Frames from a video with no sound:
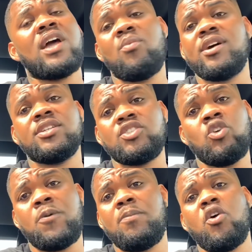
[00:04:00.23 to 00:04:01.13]
that won the
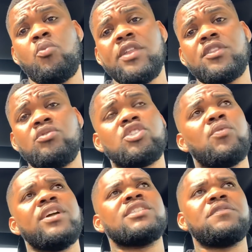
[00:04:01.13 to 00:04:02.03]
Super Bowl with you.
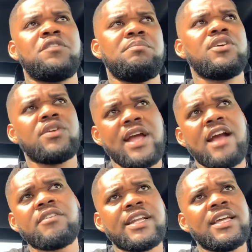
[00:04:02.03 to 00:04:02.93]
So there's a
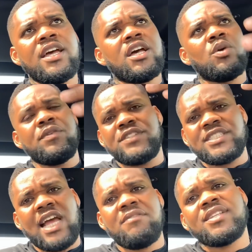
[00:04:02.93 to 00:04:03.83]
familiarity with
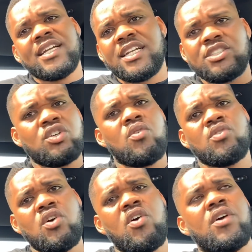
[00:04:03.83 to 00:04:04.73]
just everything that's
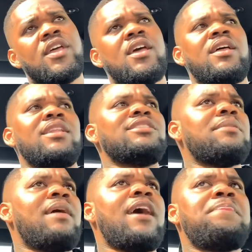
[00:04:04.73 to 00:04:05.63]
going on.
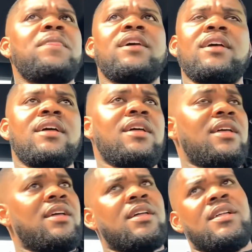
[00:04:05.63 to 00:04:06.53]
Listen, man,
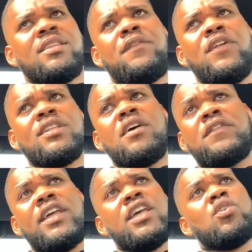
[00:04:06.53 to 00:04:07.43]
the
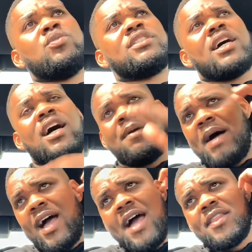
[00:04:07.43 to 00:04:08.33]
Philadelphia Eagles, I